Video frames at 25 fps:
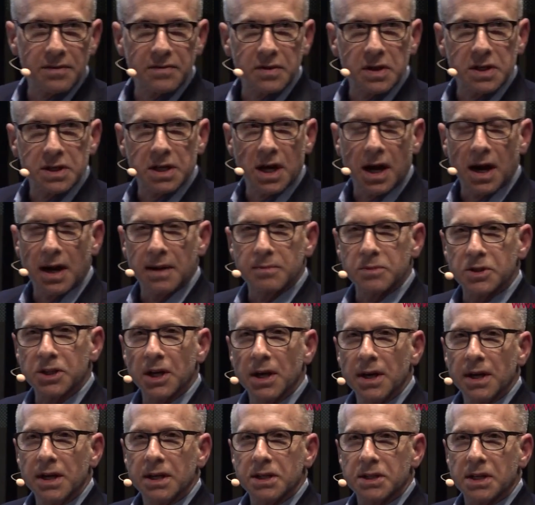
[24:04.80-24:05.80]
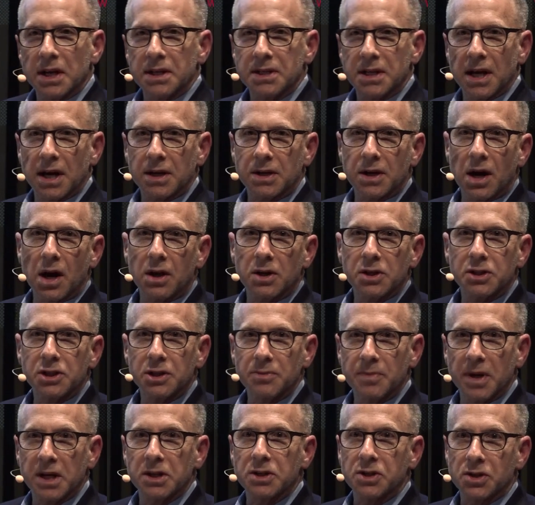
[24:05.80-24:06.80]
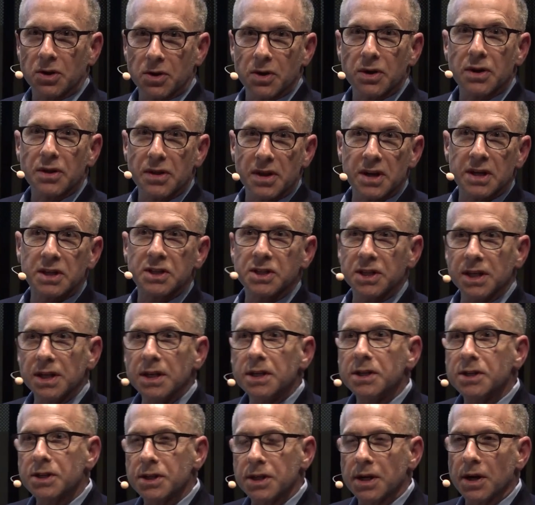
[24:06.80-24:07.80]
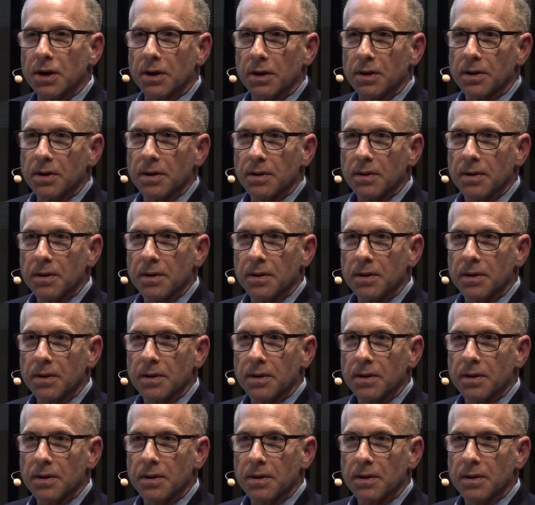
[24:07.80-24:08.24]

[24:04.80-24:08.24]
of the times is that technology makes certain things easier.